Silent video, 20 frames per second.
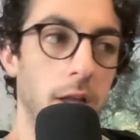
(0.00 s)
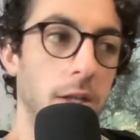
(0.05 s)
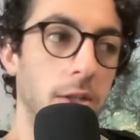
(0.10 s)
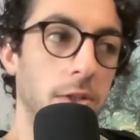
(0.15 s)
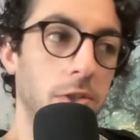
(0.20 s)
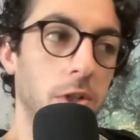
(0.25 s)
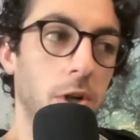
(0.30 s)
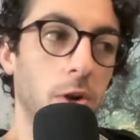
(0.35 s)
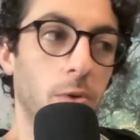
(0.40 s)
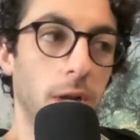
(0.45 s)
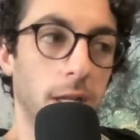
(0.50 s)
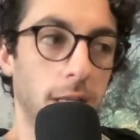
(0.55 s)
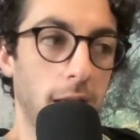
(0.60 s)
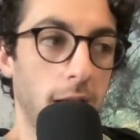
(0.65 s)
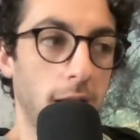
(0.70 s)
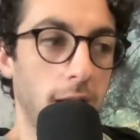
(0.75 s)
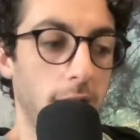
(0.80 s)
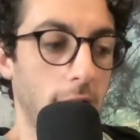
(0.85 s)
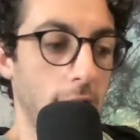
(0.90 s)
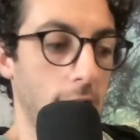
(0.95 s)
So,
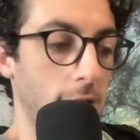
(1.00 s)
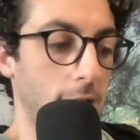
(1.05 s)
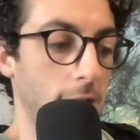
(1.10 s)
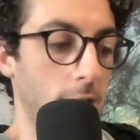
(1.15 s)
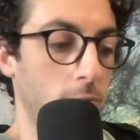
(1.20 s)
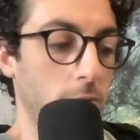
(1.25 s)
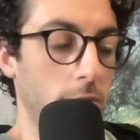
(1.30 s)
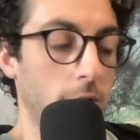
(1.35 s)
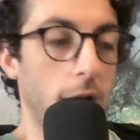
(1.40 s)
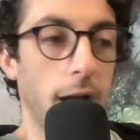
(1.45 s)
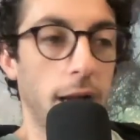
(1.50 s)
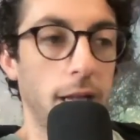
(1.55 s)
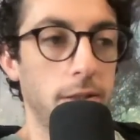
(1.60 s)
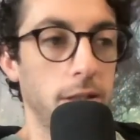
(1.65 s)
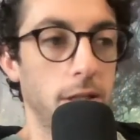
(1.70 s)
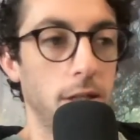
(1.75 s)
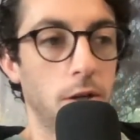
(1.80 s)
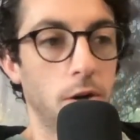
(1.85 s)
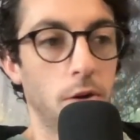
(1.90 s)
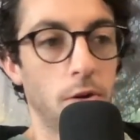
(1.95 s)
again, I would
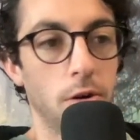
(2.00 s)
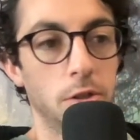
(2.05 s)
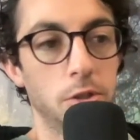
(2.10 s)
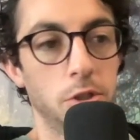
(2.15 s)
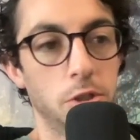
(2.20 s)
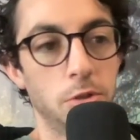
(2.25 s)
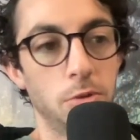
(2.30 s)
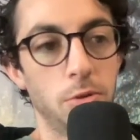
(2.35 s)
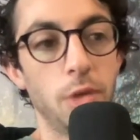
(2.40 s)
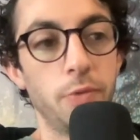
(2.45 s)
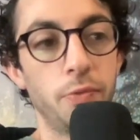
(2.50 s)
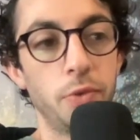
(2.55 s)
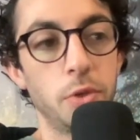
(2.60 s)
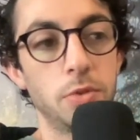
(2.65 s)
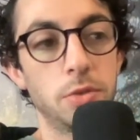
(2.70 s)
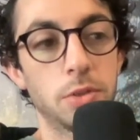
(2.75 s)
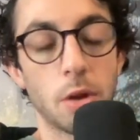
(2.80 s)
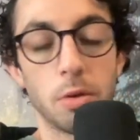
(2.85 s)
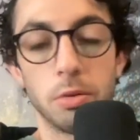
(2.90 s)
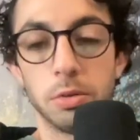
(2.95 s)
highly encourage you, if you
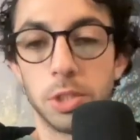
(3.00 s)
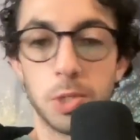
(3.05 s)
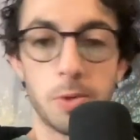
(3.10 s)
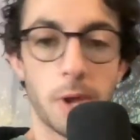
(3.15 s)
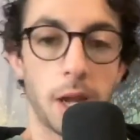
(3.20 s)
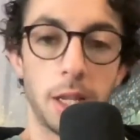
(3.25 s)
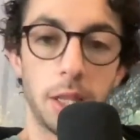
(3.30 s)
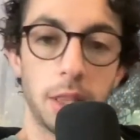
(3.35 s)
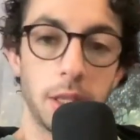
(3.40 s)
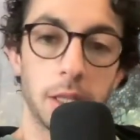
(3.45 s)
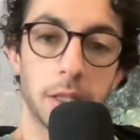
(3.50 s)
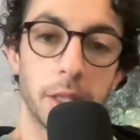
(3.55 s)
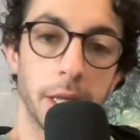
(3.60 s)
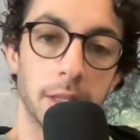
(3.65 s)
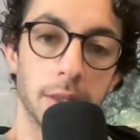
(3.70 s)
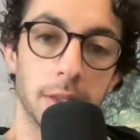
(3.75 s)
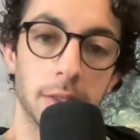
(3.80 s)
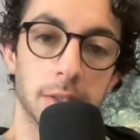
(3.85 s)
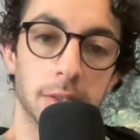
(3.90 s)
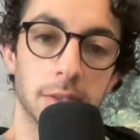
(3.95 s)
don't do anything like
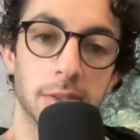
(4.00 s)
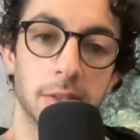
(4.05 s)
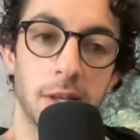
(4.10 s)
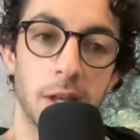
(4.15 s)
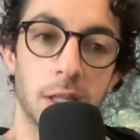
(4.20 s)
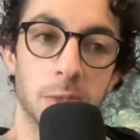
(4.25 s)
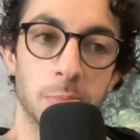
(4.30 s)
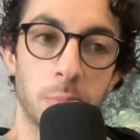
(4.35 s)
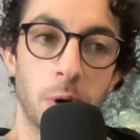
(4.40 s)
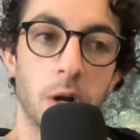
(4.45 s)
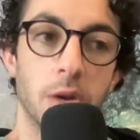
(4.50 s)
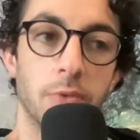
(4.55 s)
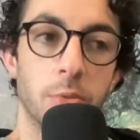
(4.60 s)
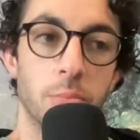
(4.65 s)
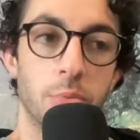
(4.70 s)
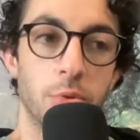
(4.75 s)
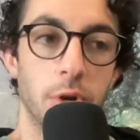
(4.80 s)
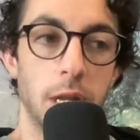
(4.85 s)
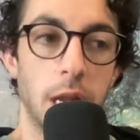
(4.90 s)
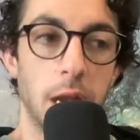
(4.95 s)
this as part of your
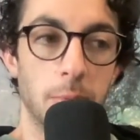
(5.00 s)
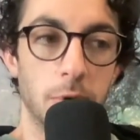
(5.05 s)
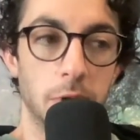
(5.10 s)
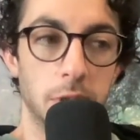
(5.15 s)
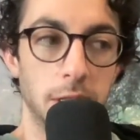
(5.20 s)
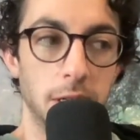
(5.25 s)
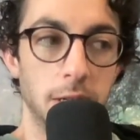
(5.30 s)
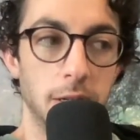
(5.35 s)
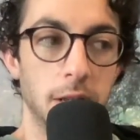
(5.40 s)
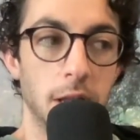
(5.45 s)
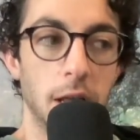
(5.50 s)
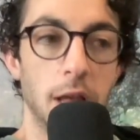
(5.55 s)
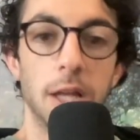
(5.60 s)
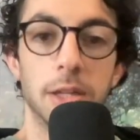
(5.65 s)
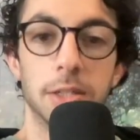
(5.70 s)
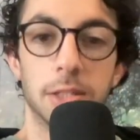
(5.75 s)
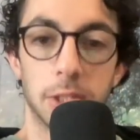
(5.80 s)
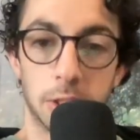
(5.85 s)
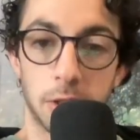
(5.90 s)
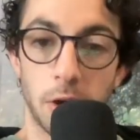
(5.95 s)
pregame routine,
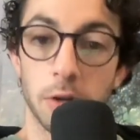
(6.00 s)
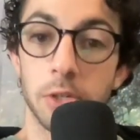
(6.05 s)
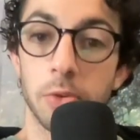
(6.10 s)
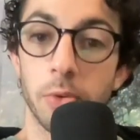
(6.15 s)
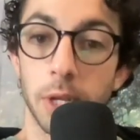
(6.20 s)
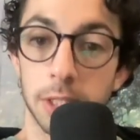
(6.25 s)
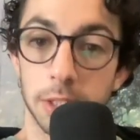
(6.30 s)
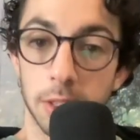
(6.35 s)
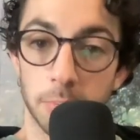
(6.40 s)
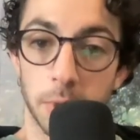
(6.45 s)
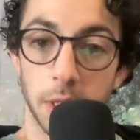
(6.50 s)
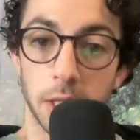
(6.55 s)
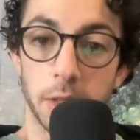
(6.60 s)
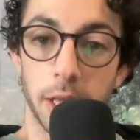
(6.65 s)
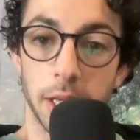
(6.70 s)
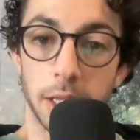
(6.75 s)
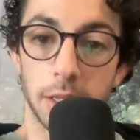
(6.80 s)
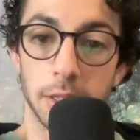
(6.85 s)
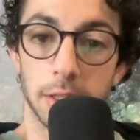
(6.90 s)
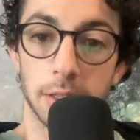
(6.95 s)
to start doing something
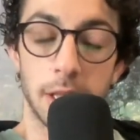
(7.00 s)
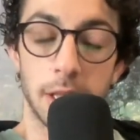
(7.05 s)
like it.